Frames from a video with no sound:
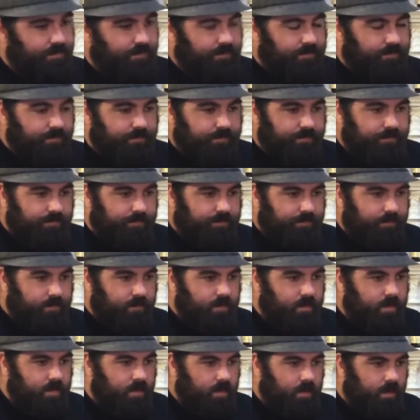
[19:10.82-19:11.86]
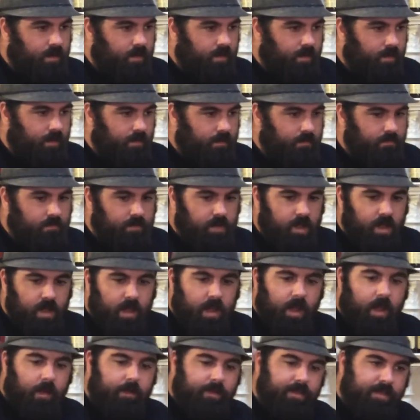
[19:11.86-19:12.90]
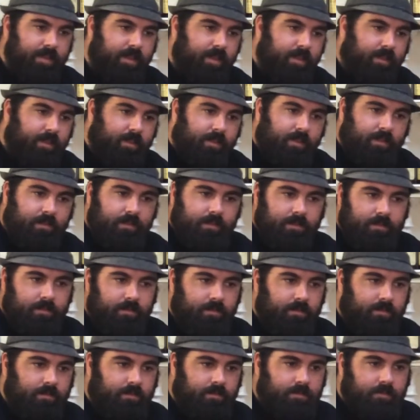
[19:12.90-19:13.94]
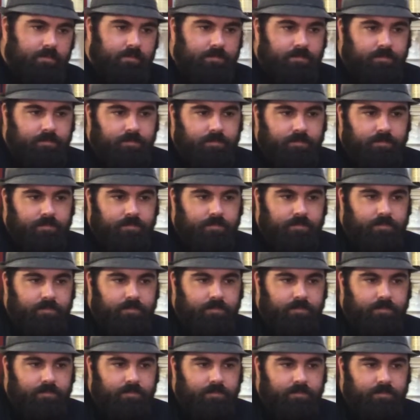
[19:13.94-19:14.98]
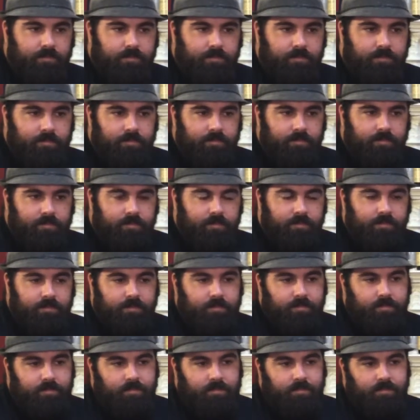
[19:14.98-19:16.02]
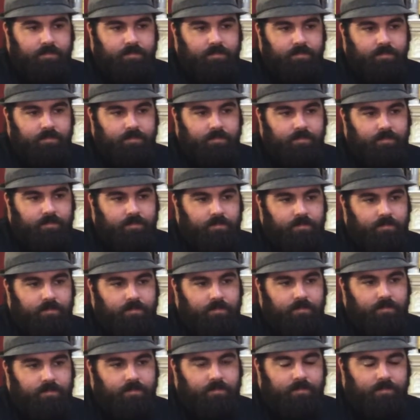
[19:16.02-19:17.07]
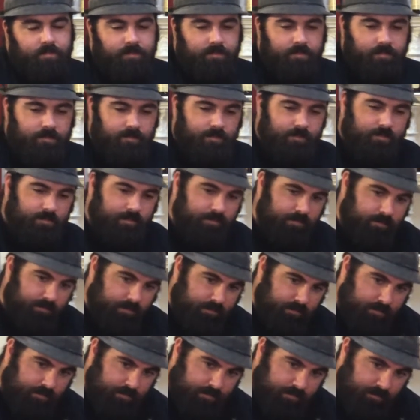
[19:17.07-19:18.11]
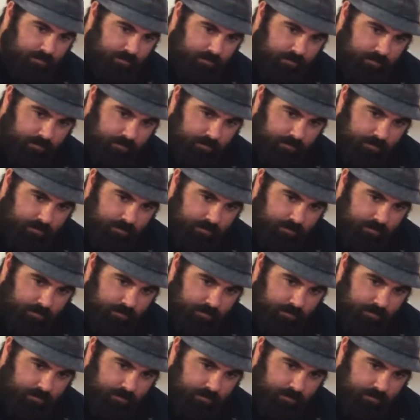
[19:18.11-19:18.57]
No words are spoken by the person on screen.